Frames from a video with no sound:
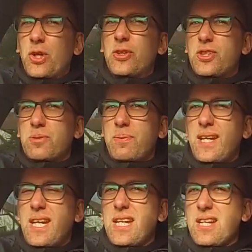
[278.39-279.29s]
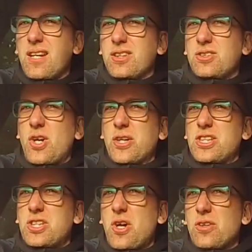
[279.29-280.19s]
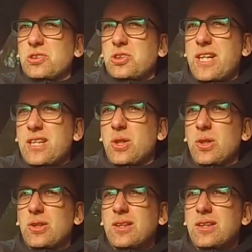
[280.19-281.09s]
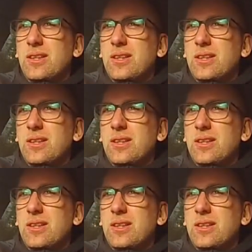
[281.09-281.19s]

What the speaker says: could just be Goit Stock trickle.